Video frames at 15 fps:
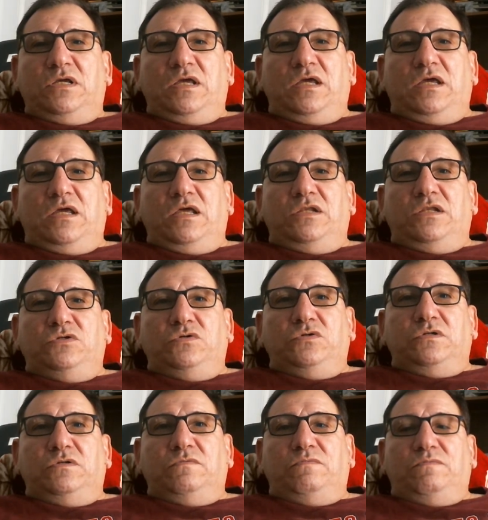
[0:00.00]
and you
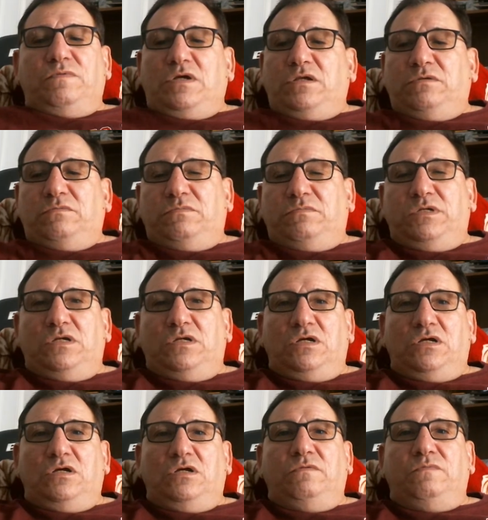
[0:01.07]
can find me
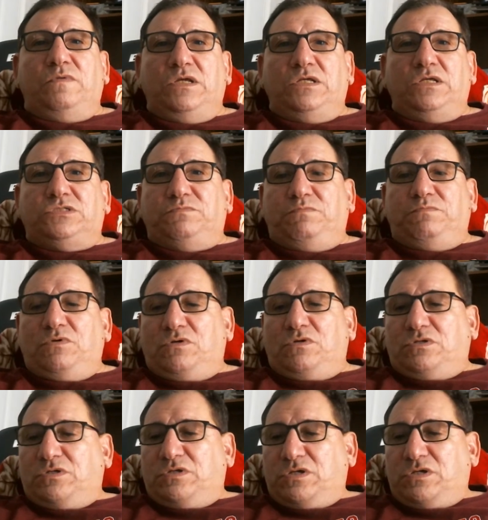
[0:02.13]
on Facebook